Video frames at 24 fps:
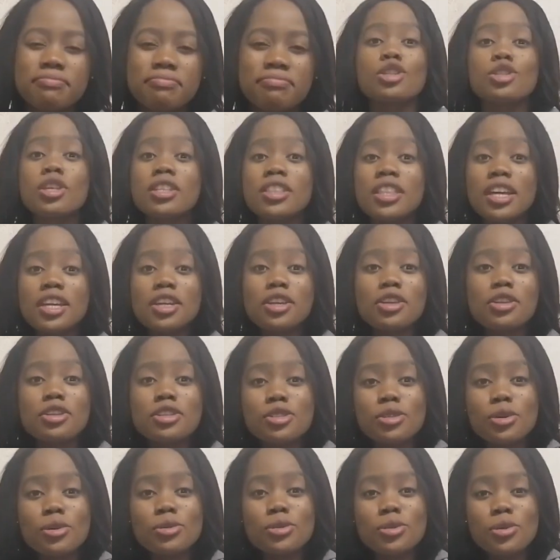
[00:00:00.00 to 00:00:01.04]
So thank you
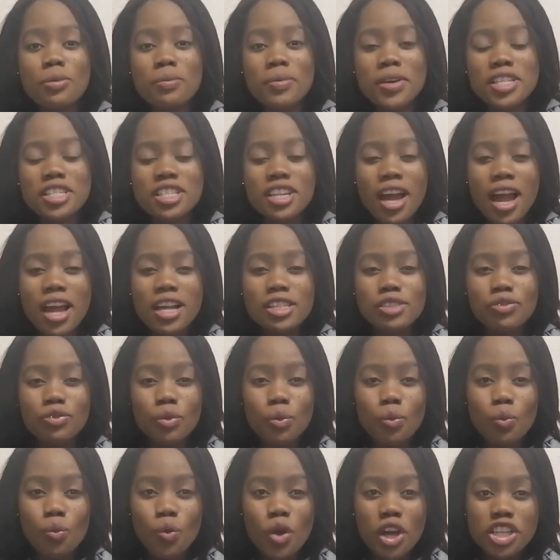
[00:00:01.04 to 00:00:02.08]
so much, guys,
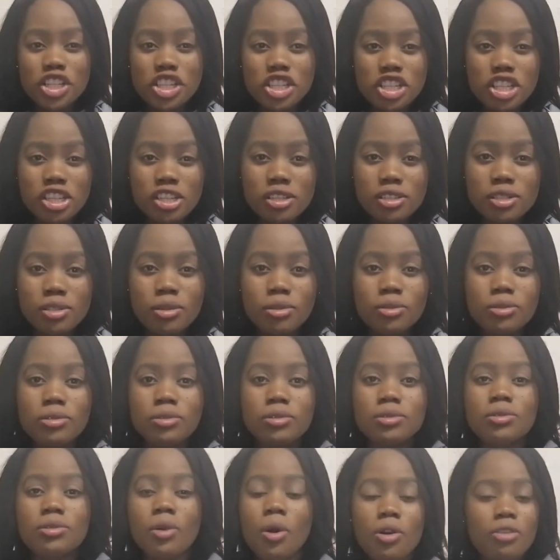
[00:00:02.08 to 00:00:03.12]
for watching. So
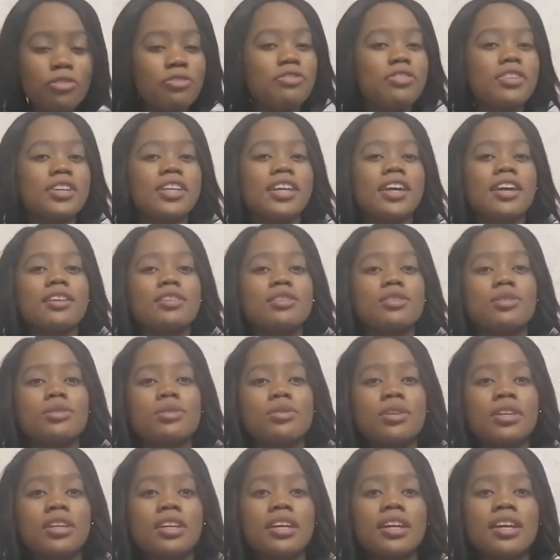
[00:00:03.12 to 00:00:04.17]
don't forget
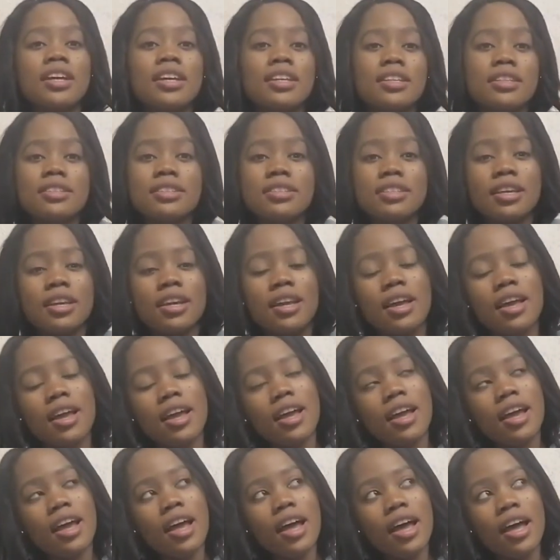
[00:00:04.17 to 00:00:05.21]
to hit
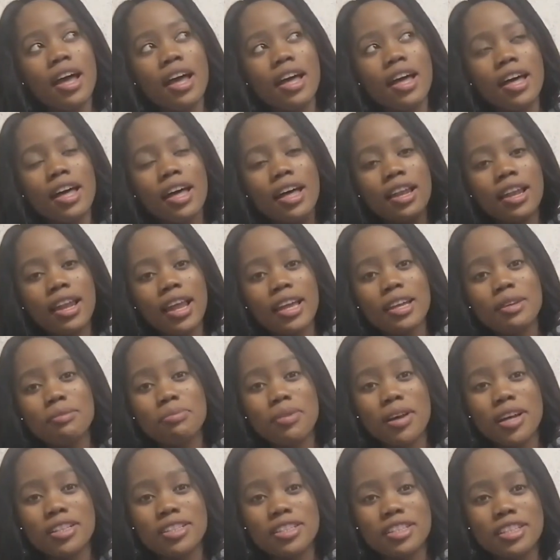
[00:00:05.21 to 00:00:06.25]
a like
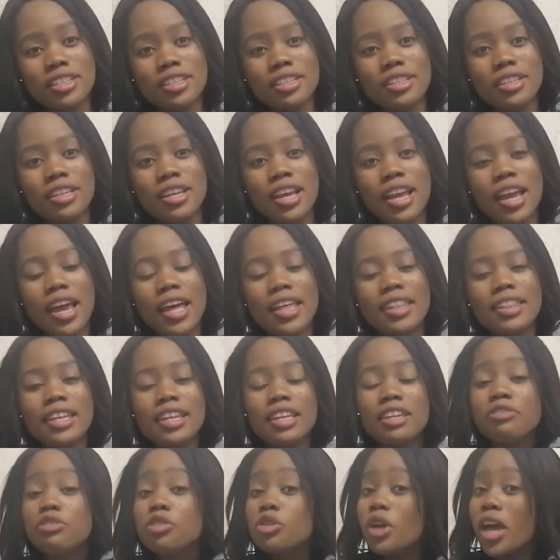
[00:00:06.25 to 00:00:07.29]
button, and
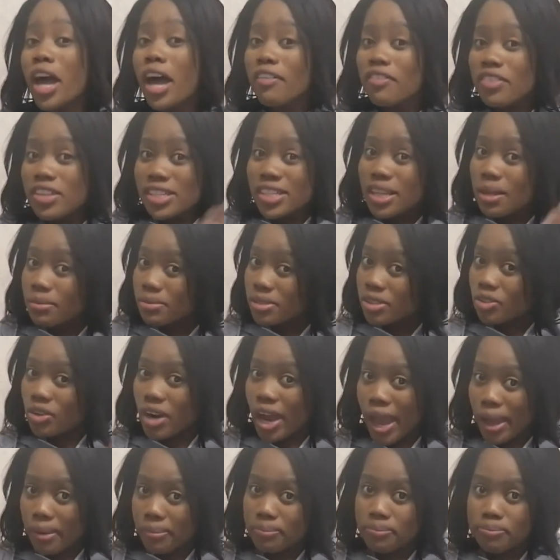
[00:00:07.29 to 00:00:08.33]
then if you haven't
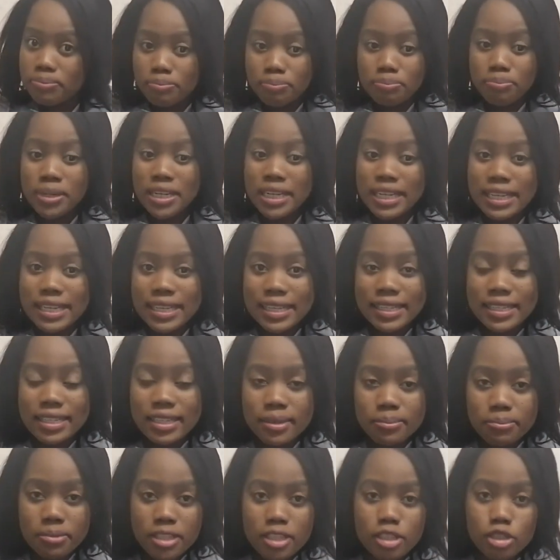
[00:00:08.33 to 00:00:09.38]
subscribed,
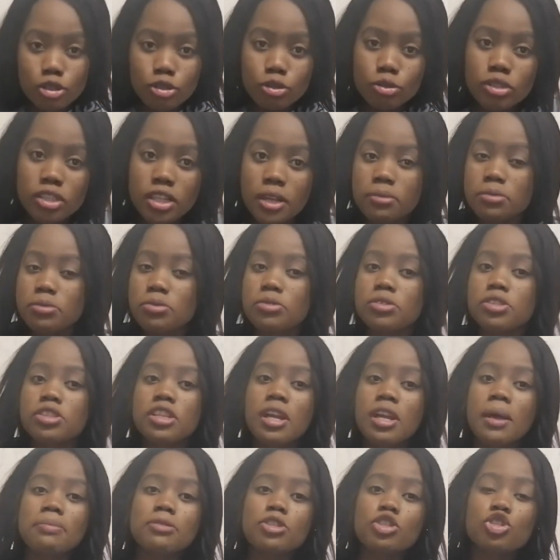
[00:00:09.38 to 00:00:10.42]
please do
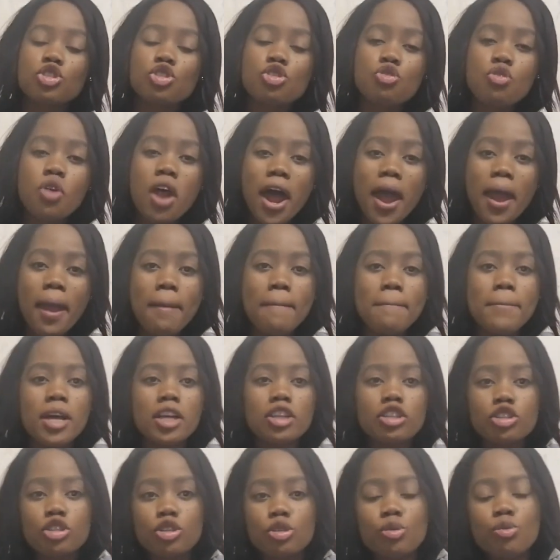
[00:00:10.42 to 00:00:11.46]

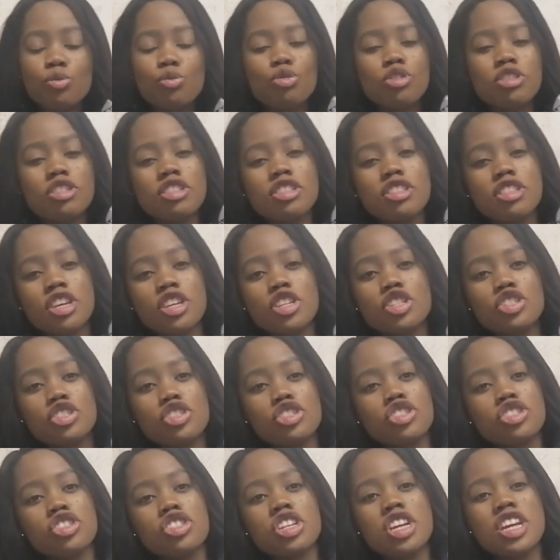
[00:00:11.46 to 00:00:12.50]
subscribe to the
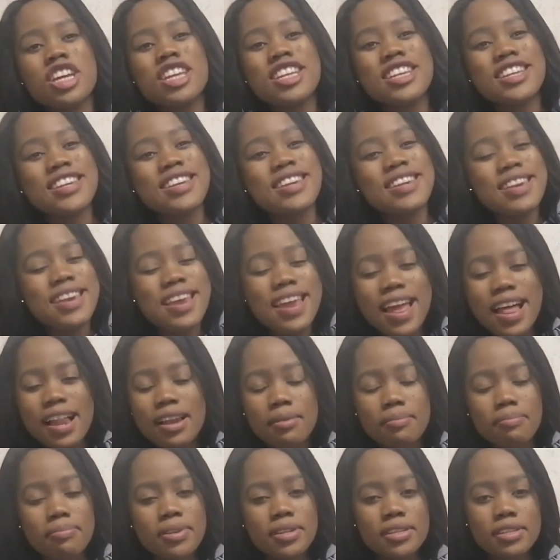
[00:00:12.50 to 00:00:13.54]

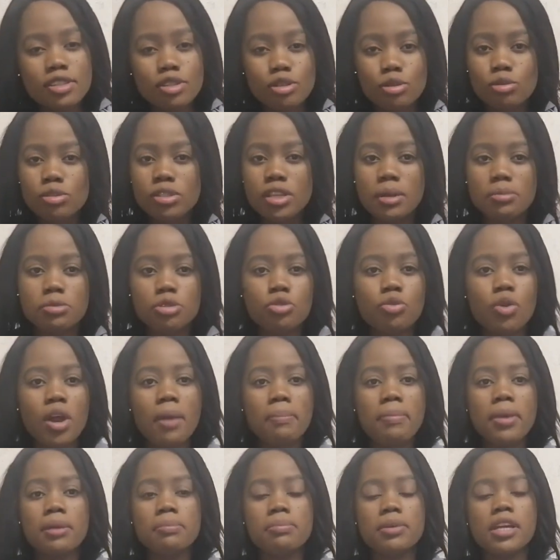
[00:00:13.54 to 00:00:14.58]
channel. Please do
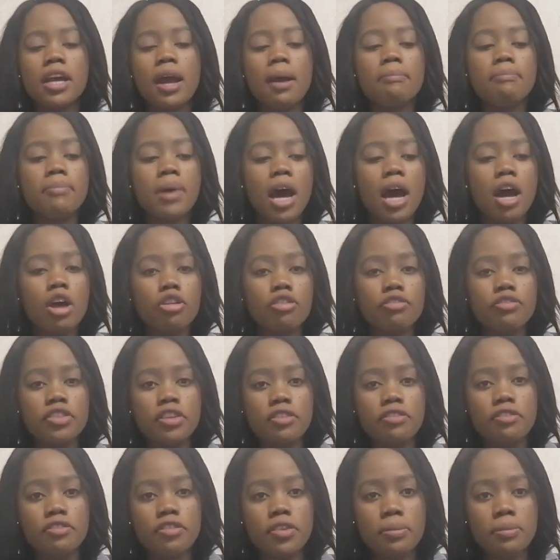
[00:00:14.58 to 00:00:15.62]
subscribe and become part of
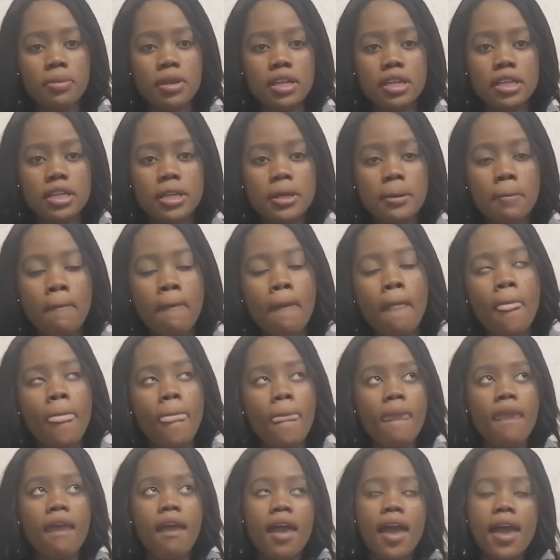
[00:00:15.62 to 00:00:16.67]
the family.
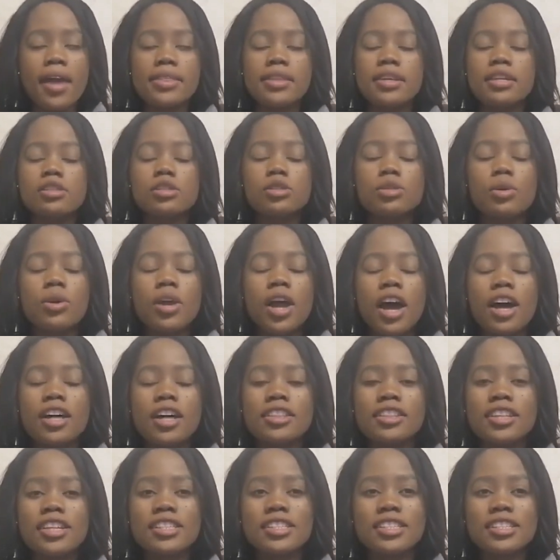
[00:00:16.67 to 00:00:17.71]
And then so
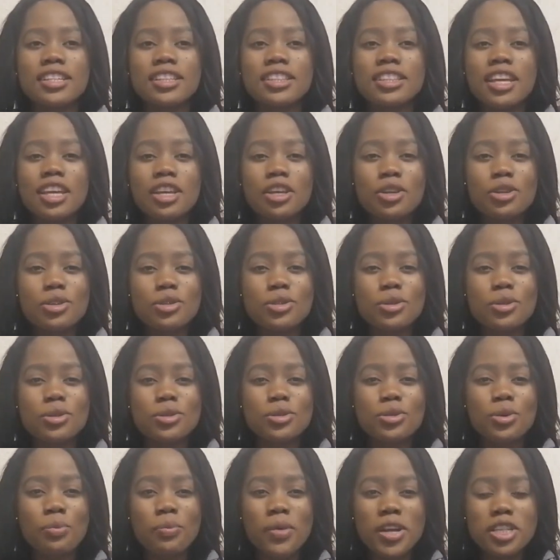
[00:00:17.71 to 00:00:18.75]
yeah, that's it. Thank you
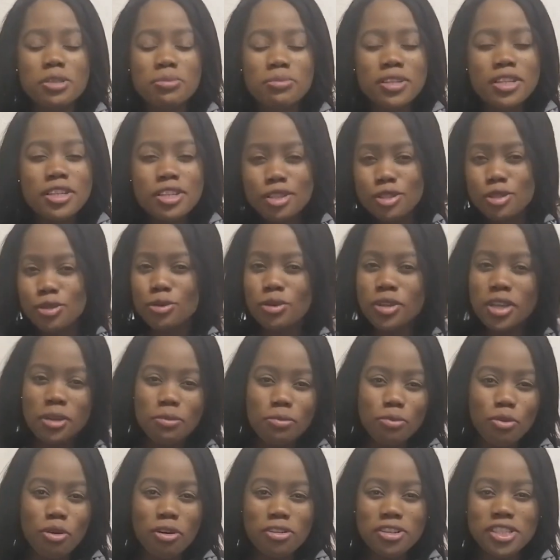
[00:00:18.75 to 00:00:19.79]
so much. Please do
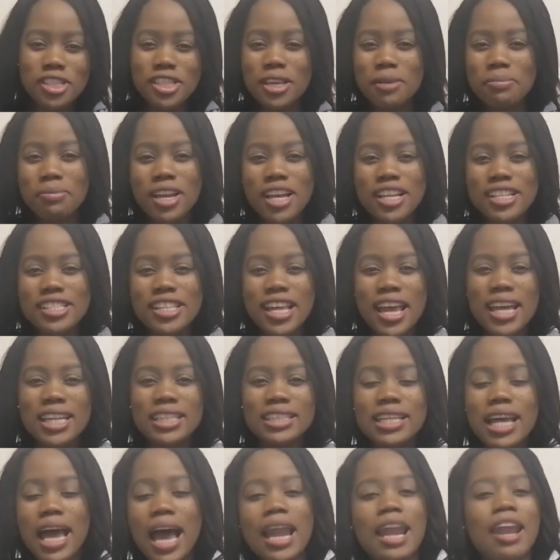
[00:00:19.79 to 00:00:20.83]
keep well, stay blessed,
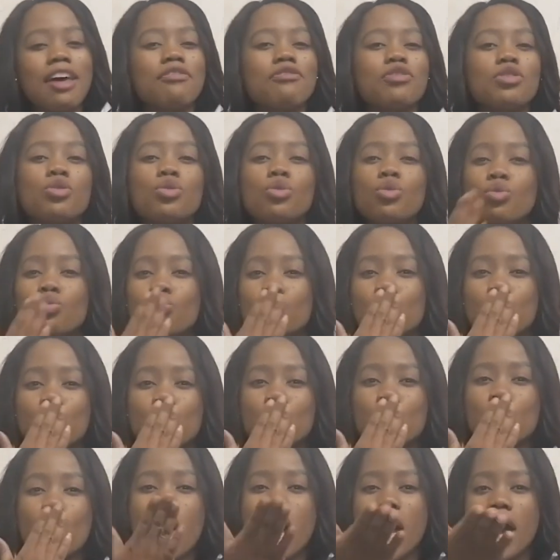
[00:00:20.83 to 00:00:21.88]
and I love
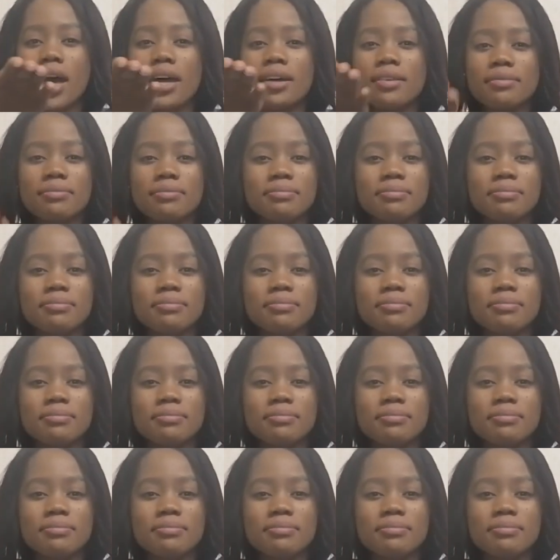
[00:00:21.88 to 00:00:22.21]
you. Mwah.